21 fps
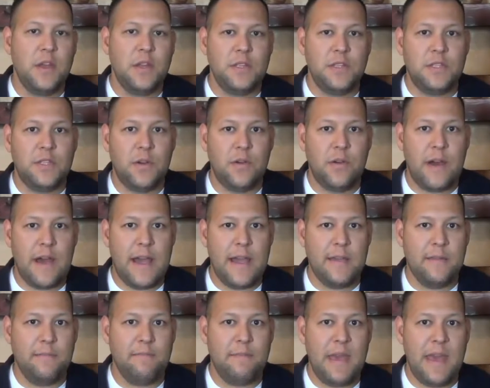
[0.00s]
So
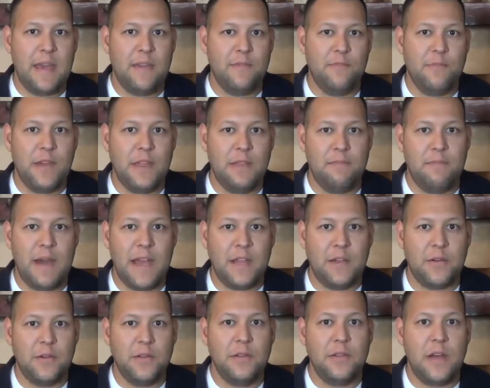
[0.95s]
I met with
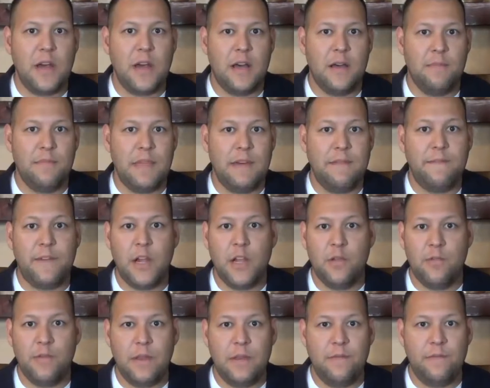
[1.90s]
Michael the
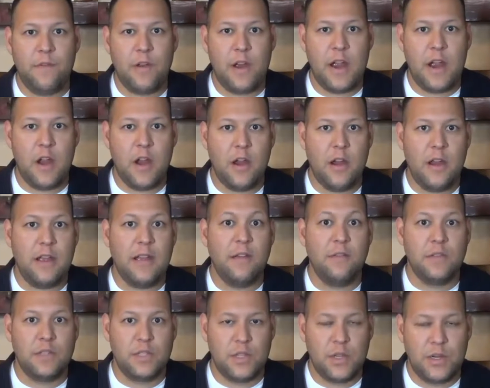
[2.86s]
following Friday. It
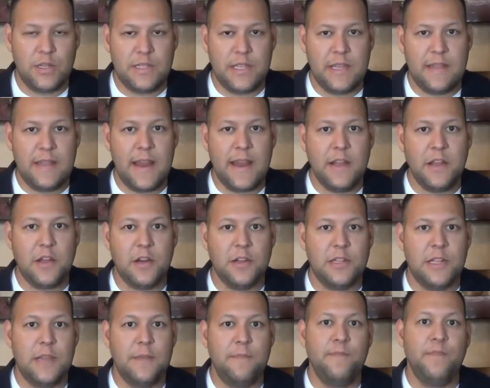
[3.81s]
was Thursday that I
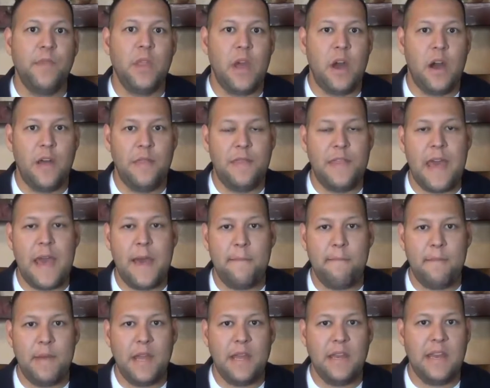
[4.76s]
called him. On
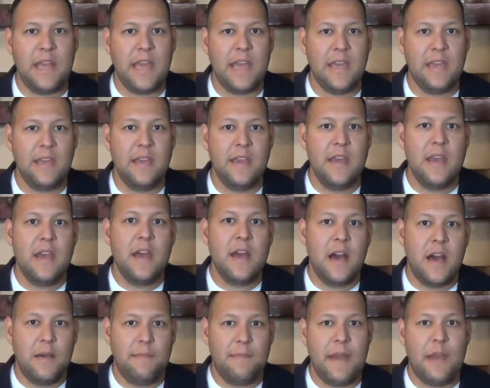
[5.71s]
that Monday,
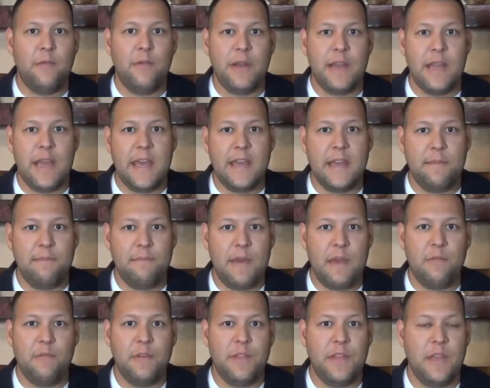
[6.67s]
I went ahead and
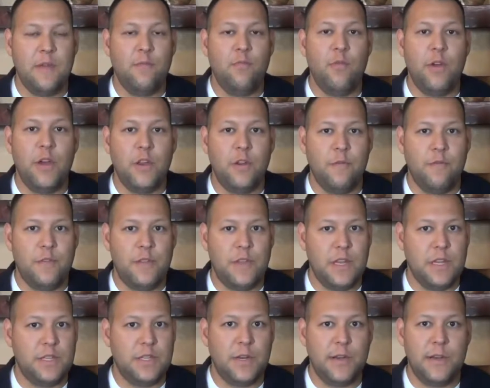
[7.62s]
met with him, went over
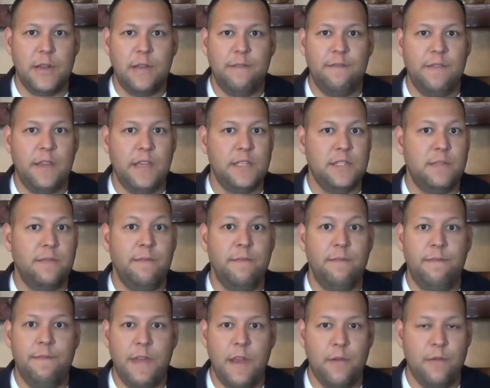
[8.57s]
the attorney fees,
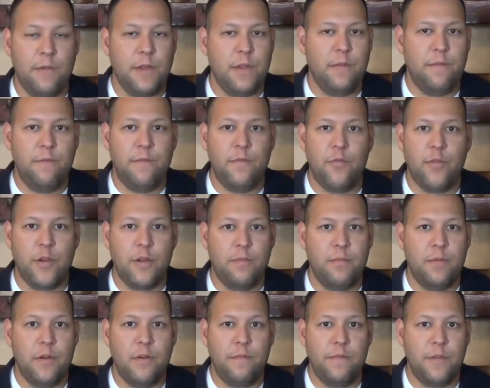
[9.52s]
very
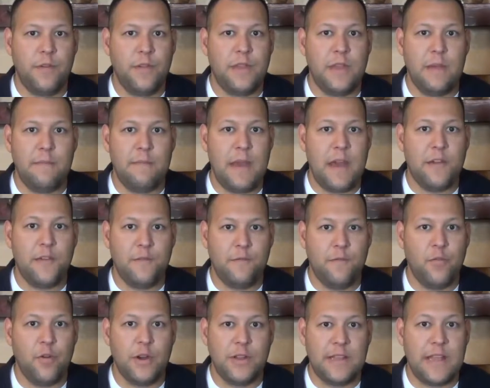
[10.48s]
affordable for the amount
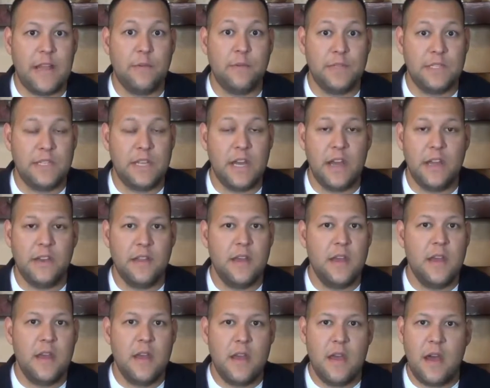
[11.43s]
of work that was done.
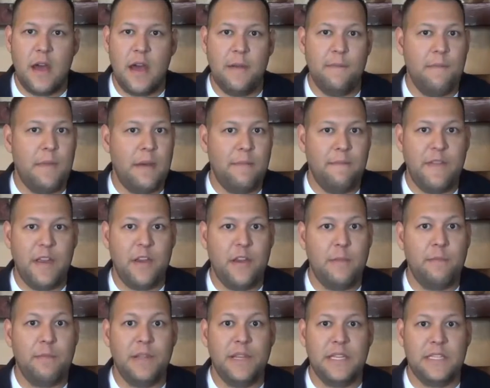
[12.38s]
I'm
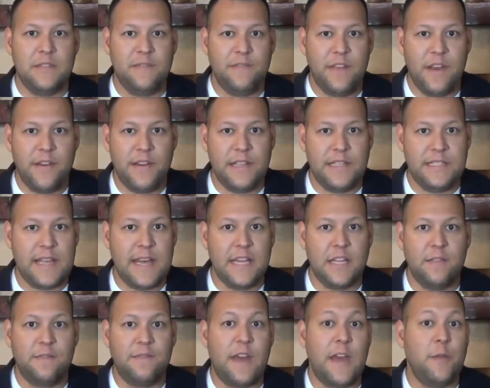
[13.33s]
very pleased, very
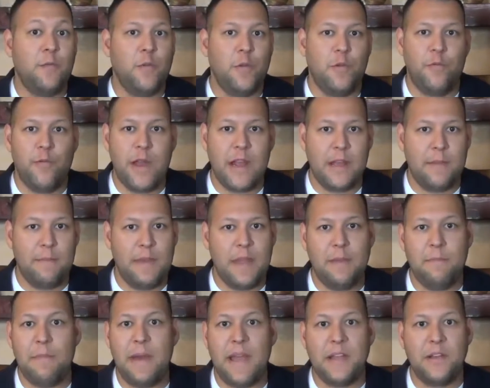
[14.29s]
satisfied, would
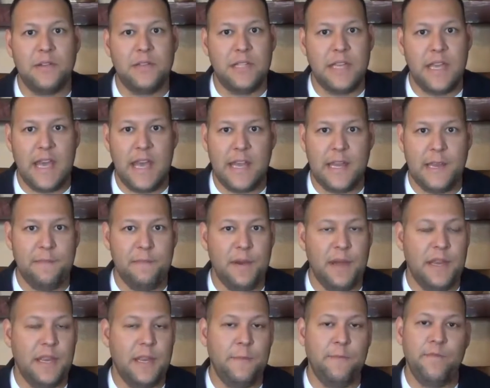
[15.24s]
recommend Michael to
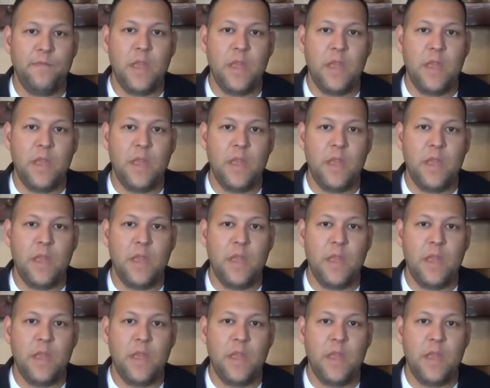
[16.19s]
anybody.